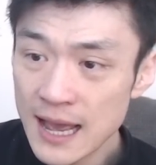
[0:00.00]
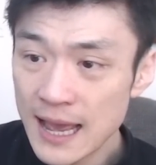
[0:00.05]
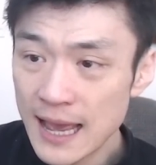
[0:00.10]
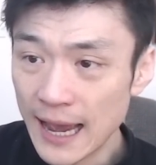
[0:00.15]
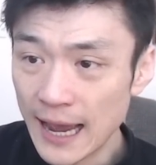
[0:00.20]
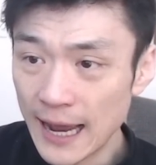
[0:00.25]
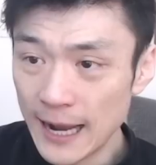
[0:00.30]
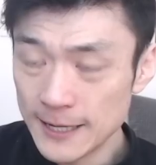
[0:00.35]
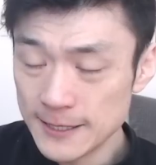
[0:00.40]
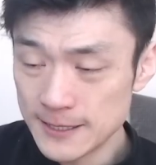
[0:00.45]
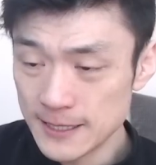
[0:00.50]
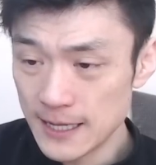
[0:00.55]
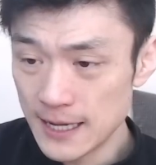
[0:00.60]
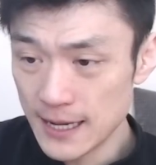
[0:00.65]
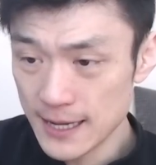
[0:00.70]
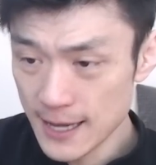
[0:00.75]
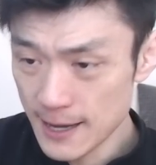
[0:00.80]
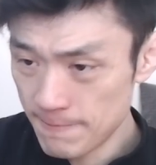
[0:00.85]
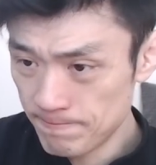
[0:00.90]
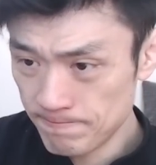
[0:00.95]
And
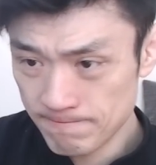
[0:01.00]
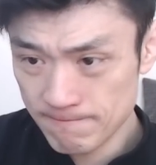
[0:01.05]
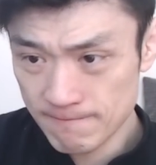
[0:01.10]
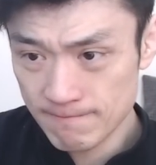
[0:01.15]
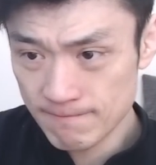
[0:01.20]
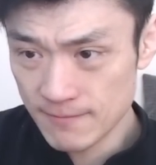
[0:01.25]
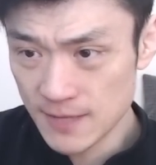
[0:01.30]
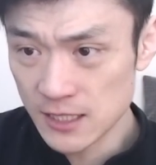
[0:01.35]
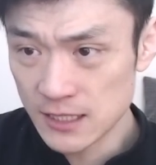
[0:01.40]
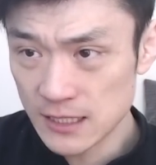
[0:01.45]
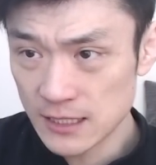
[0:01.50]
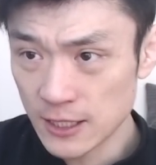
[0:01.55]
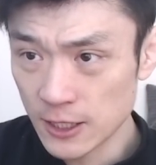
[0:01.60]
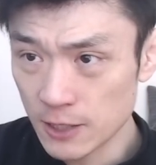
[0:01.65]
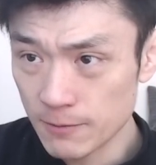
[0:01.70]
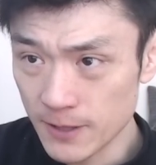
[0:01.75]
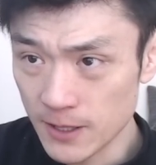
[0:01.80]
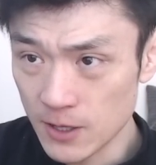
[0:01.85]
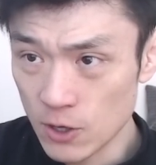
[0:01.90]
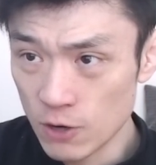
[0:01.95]
yeah, he's going to
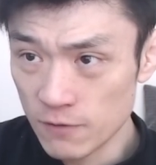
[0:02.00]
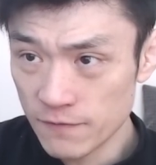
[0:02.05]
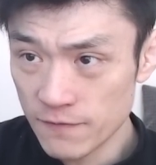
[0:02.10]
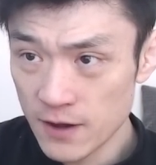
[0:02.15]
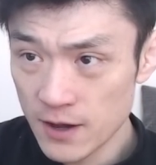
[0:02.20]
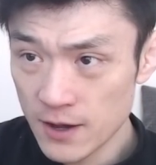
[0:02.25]
be off